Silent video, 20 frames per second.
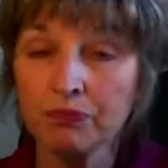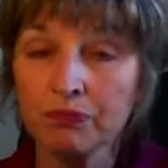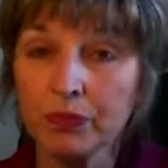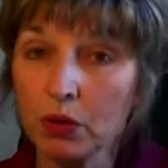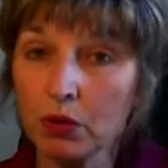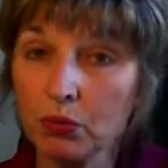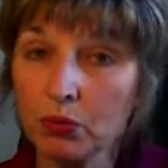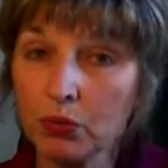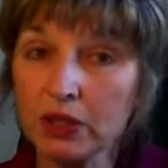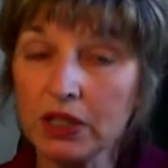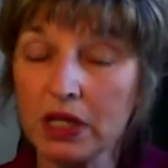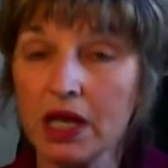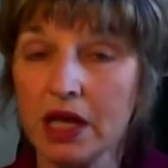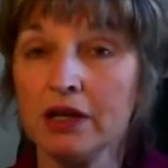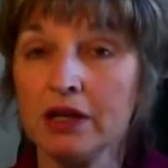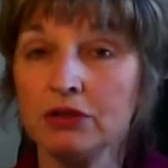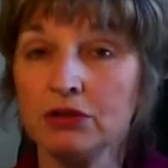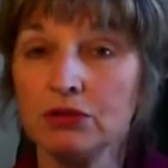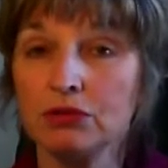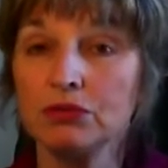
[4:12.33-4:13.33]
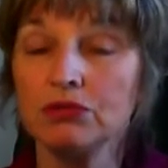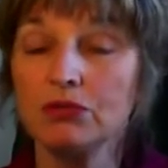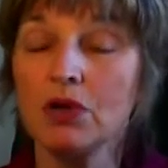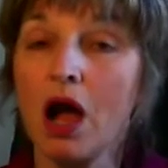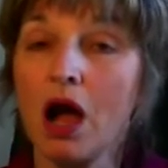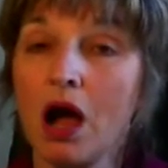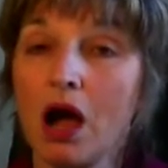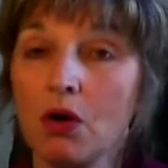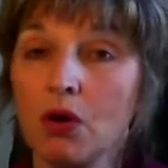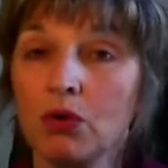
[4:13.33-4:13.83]
so we can choose
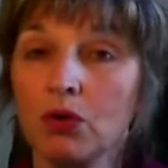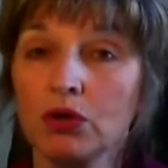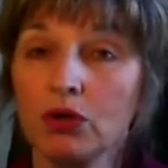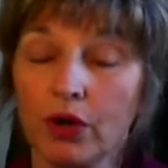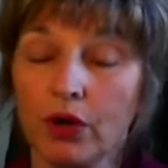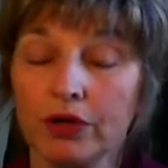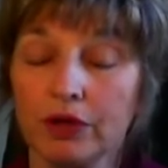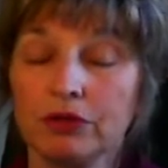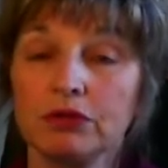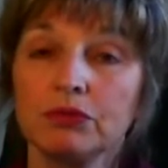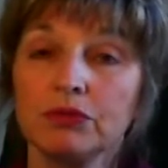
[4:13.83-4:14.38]
how we're going